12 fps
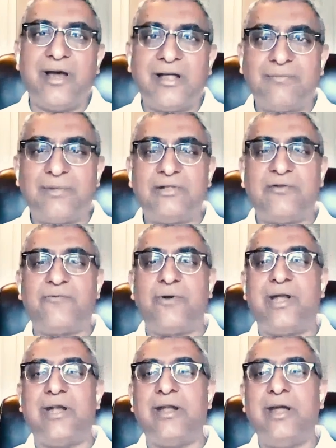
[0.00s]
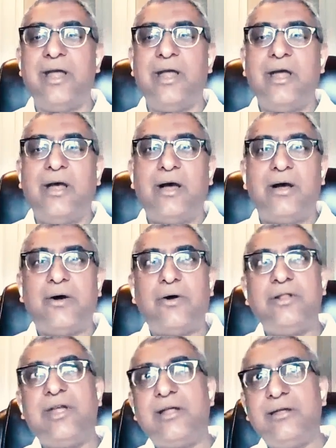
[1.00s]
last month of rent.
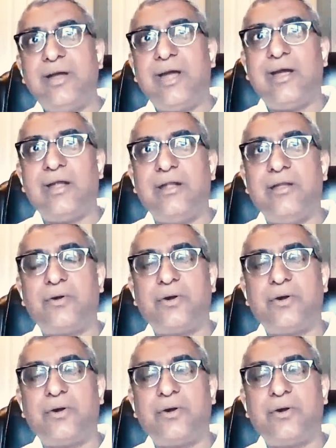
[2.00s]
On the other hand, you